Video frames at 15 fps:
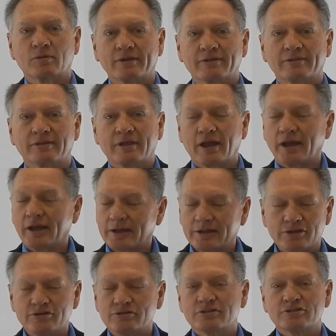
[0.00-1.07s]
with
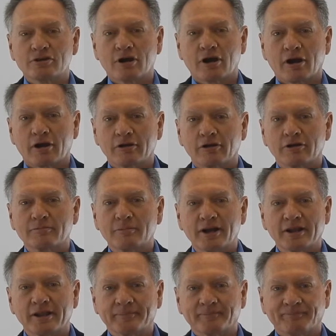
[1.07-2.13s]
using your hard-earned
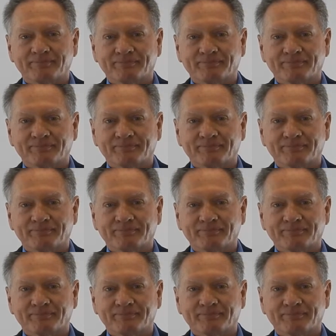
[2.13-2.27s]
money.